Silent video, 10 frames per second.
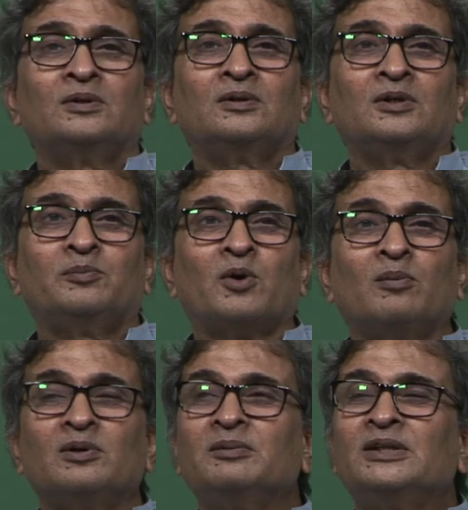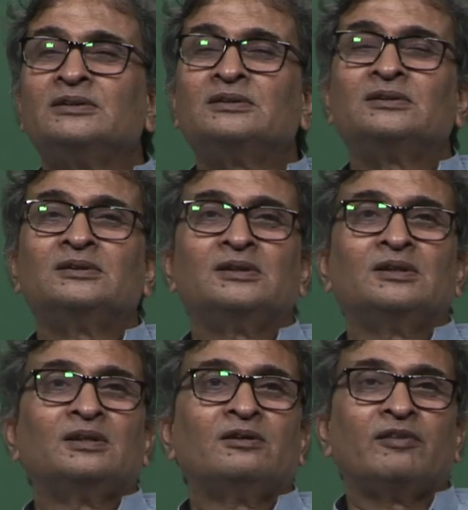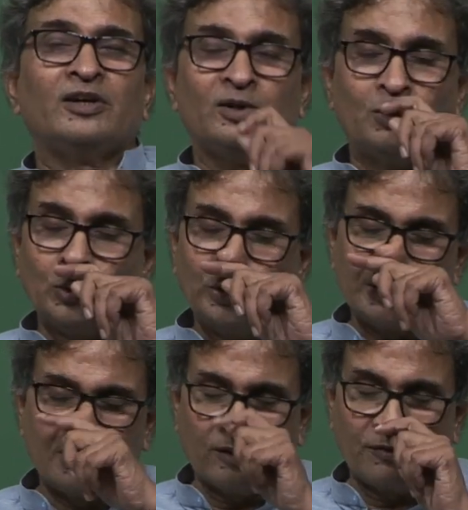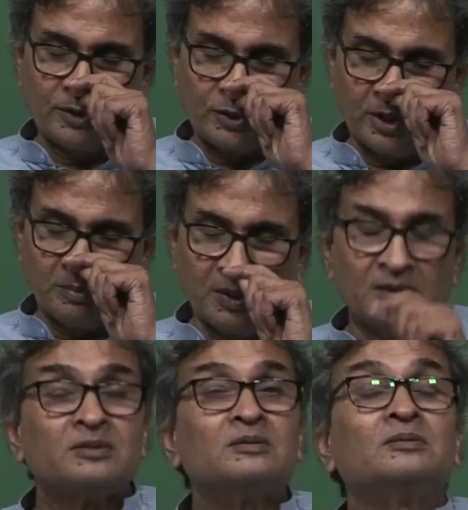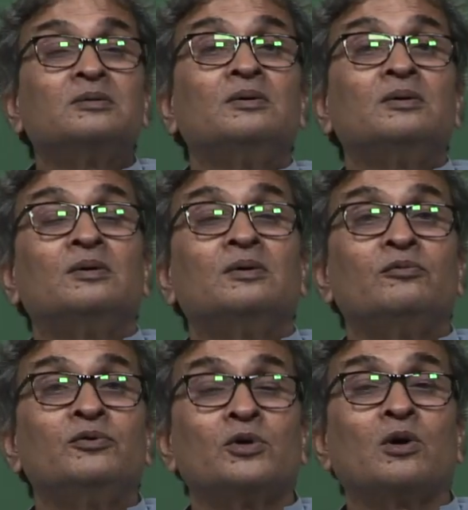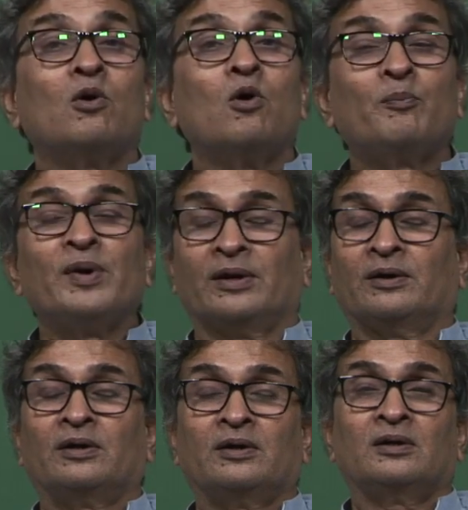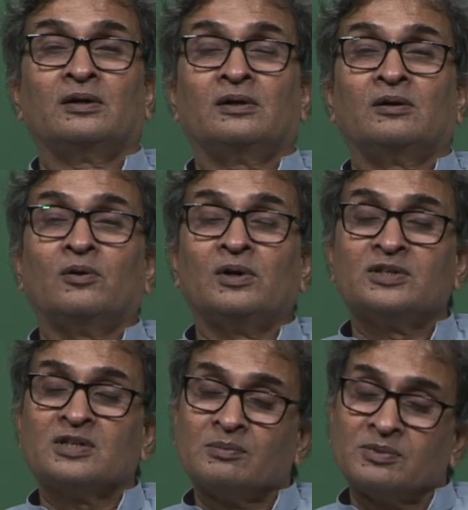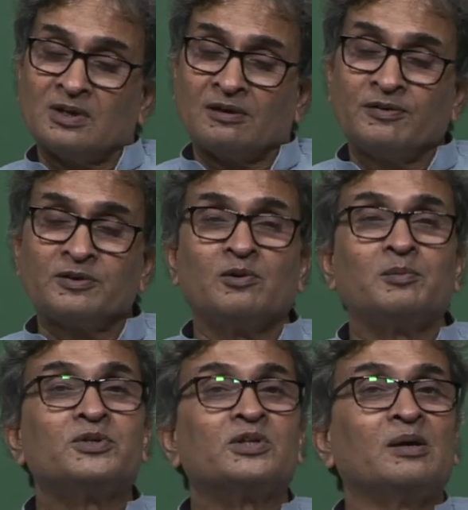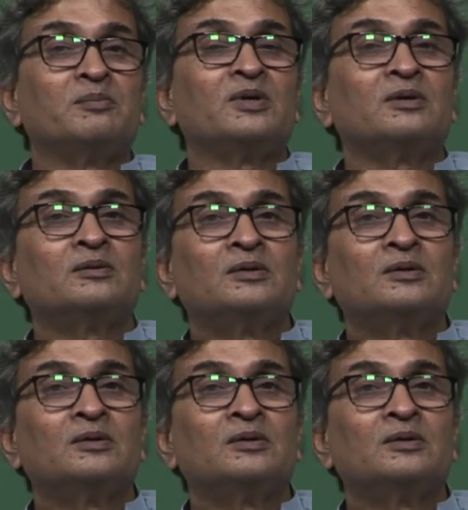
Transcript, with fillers: The problem is when you do this surface treatments, which you are hoping only some surface will be skimmed.